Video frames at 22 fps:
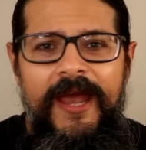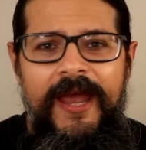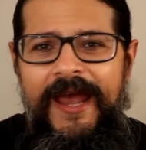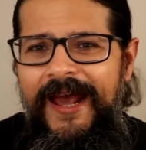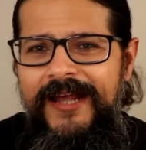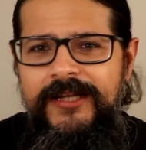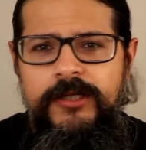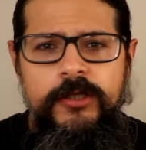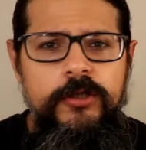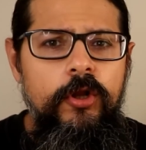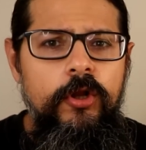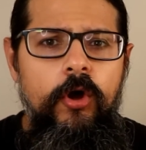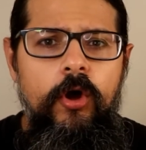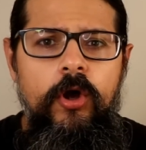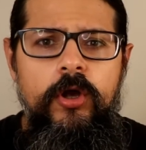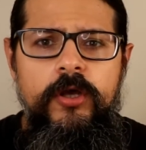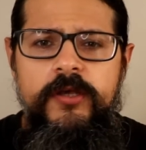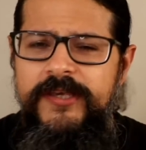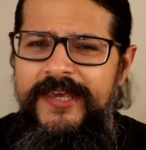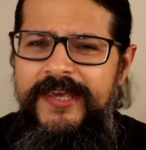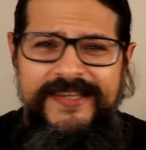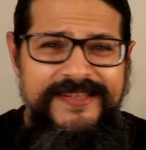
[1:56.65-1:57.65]

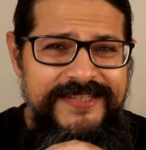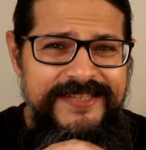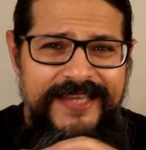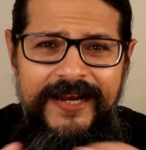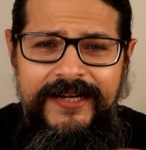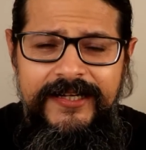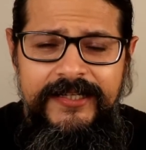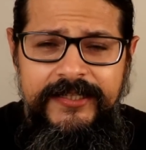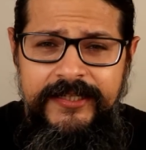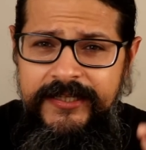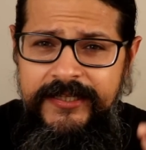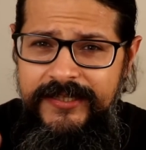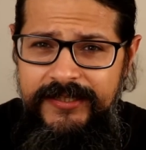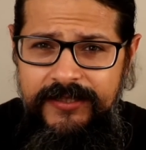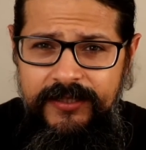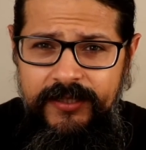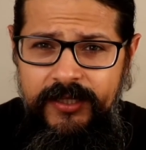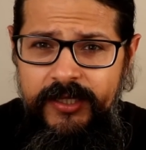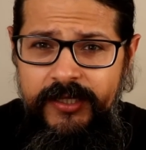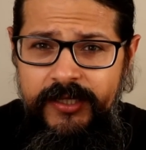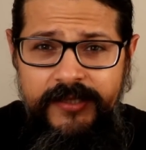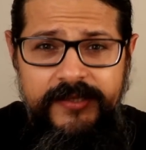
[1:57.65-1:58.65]
Analog, exactly
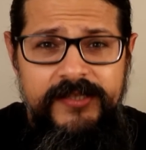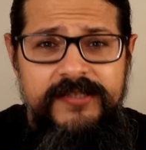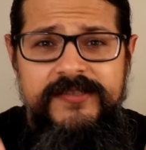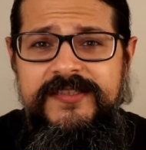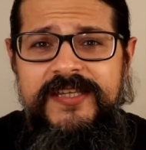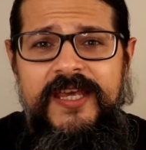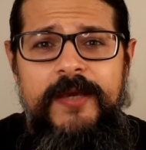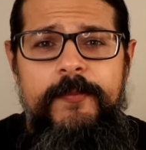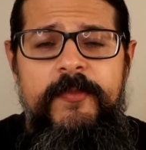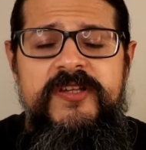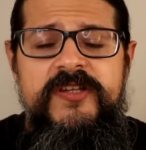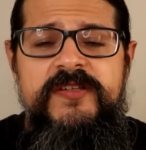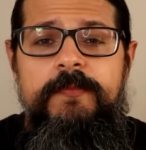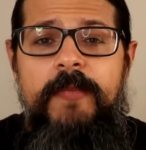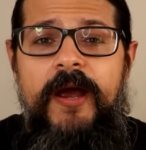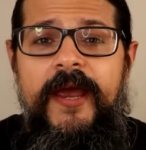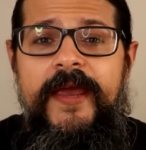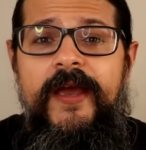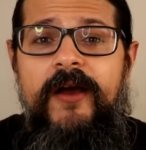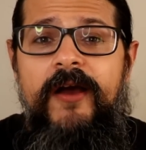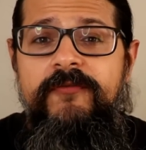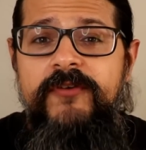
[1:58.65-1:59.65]
the same as
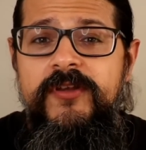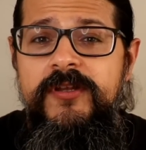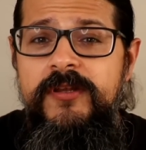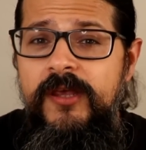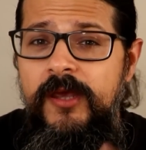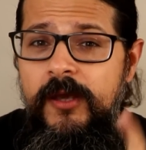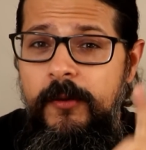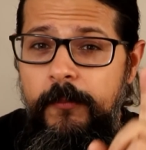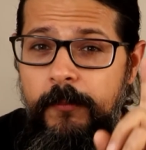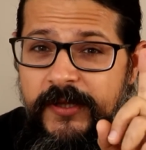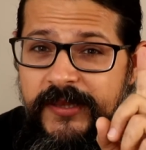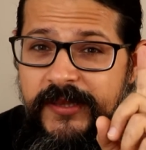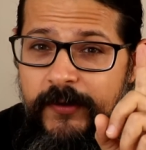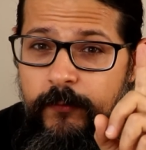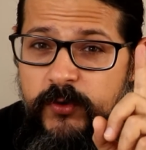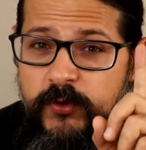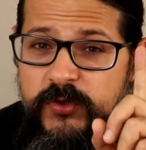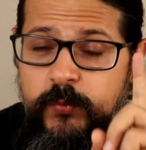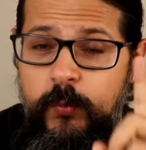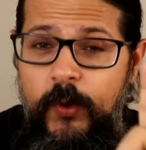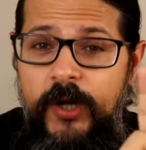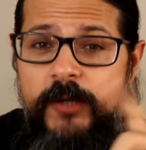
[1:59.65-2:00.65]
my oven, but there
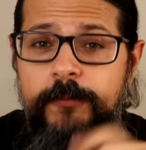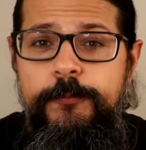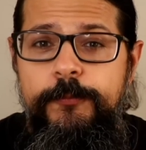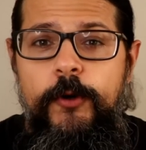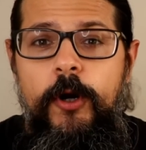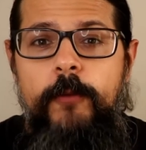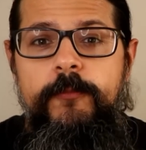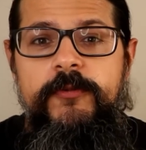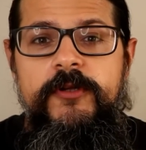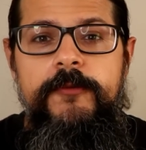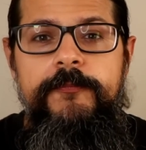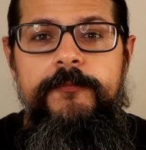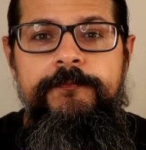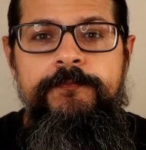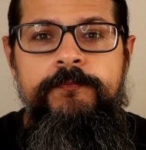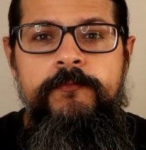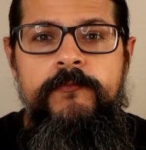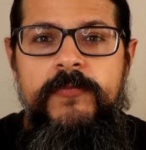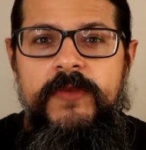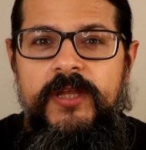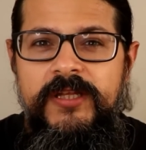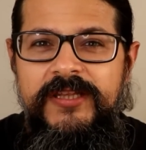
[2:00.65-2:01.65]
was one problem.
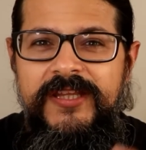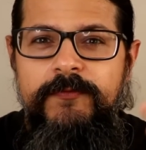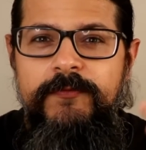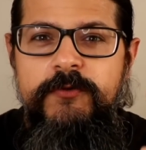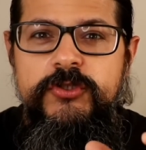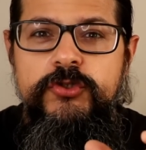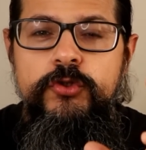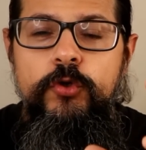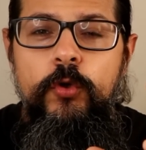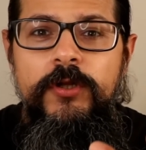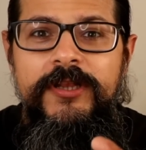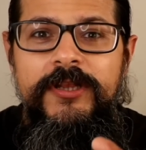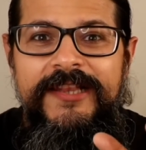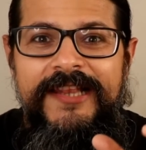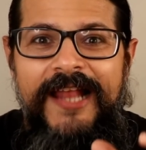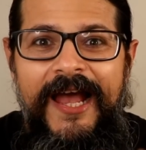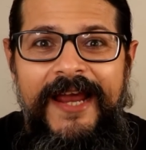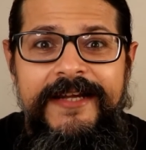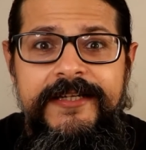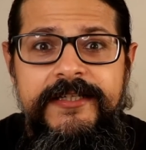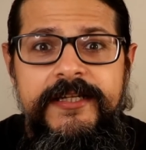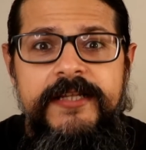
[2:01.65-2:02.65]
There was no
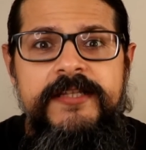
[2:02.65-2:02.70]
light